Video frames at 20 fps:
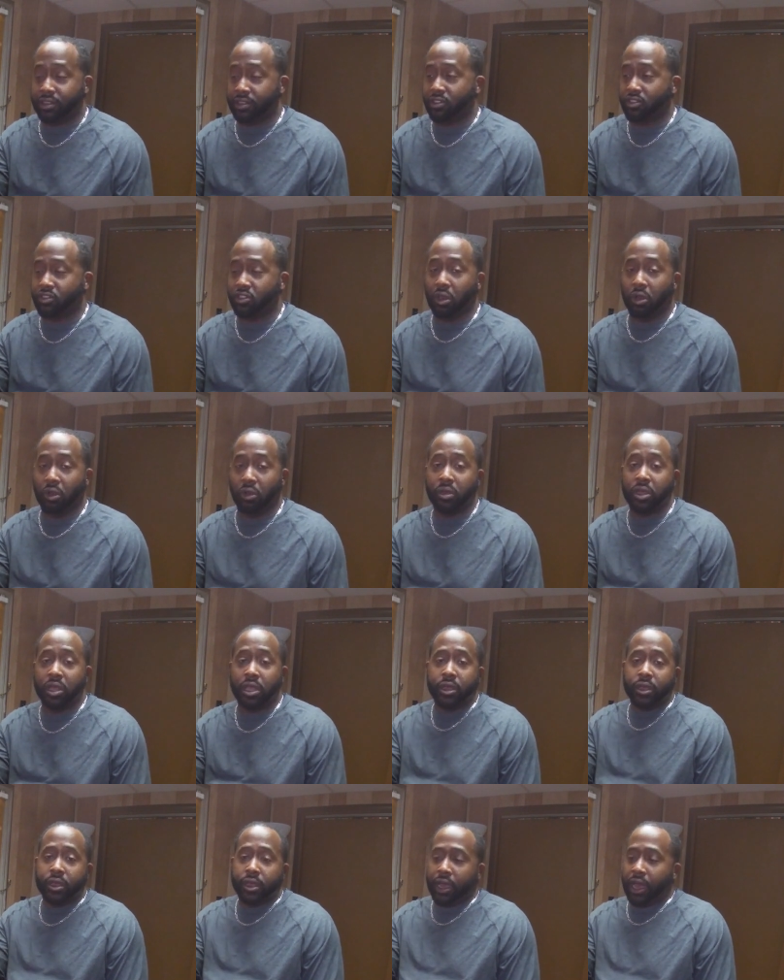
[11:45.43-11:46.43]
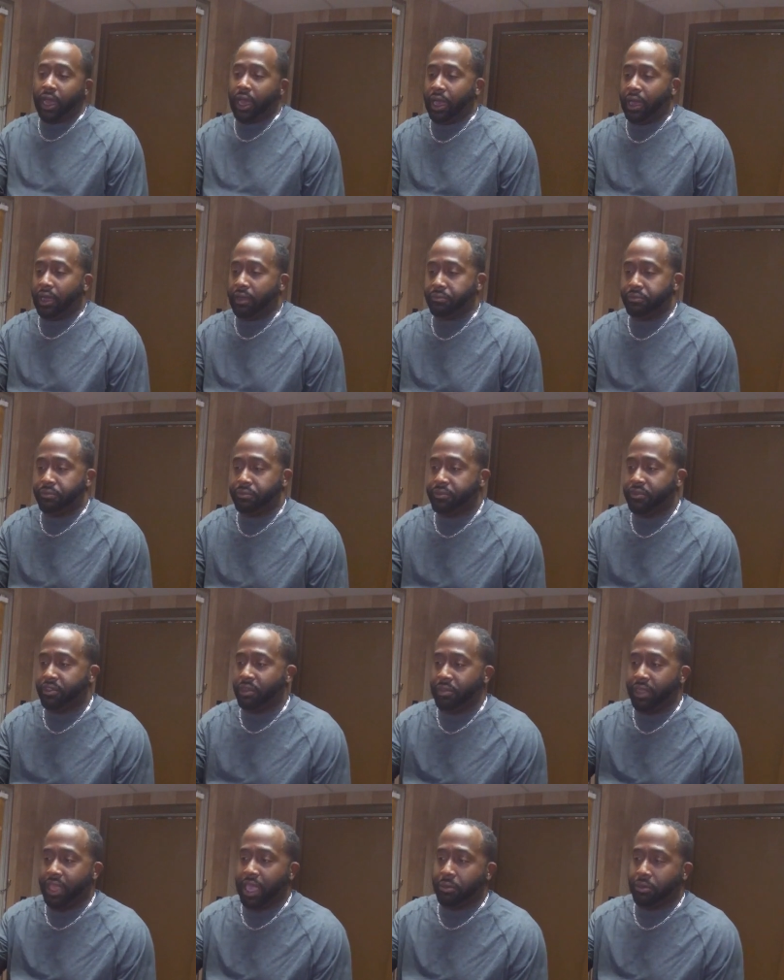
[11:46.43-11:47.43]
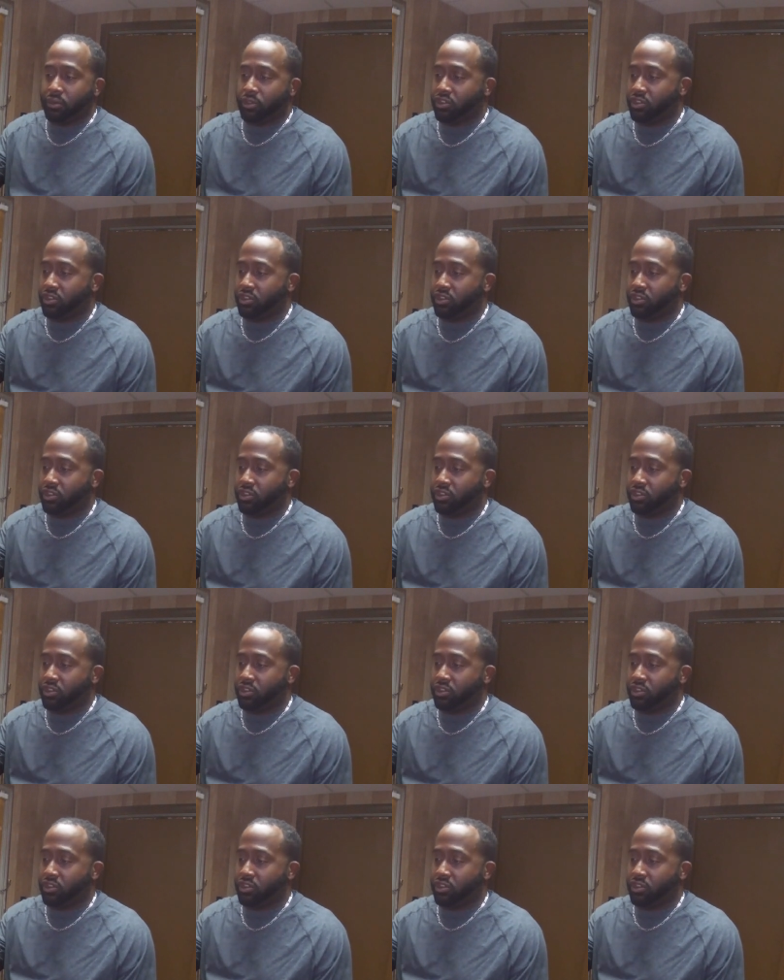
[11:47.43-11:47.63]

And so to be able